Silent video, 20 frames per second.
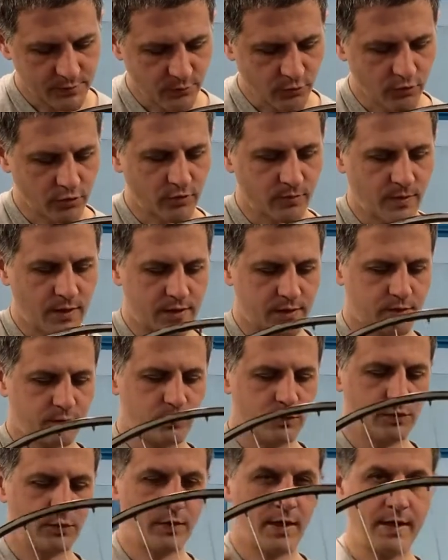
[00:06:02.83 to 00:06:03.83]
spoke marked
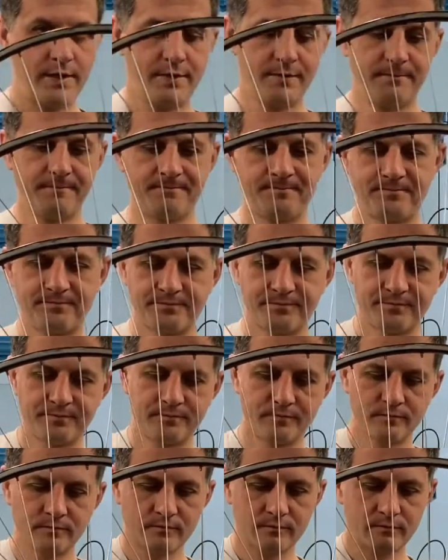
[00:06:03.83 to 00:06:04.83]
with red
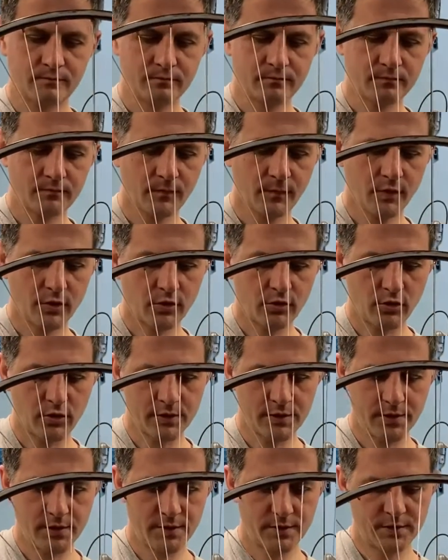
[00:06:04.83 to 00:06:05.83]

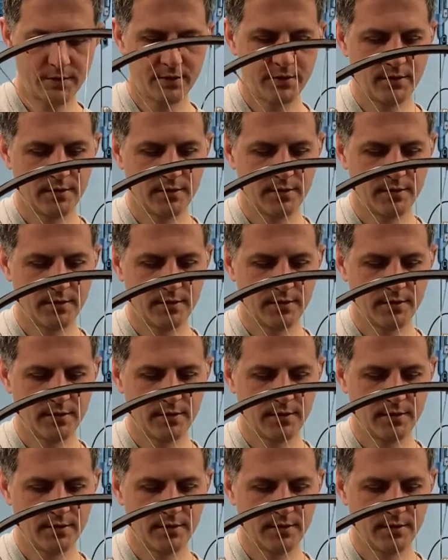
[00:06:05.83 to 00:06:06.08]
crosses